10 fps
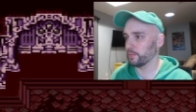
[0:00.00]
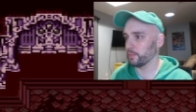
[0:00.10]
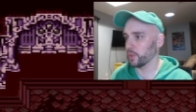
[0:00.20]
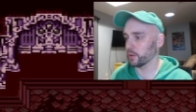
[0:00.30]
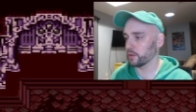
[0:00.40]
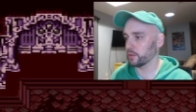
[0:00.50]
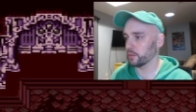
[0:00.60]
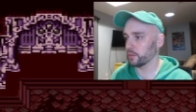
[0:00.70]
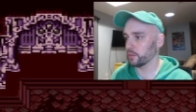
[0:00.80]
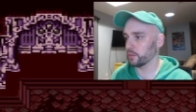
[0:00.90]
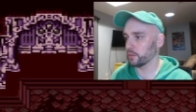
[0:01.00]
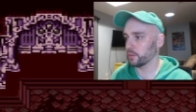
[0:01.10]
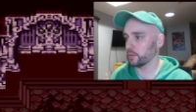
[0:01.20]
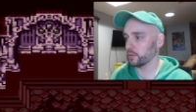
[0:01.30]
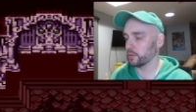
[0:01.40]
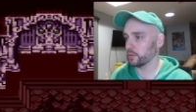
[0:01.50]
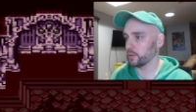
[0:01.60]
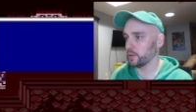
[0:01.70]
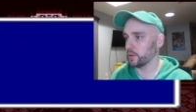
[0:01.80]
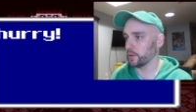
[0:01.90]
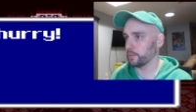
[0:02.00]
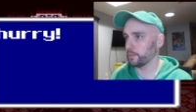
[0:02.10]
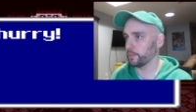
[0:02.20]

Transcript: murked. Yeah.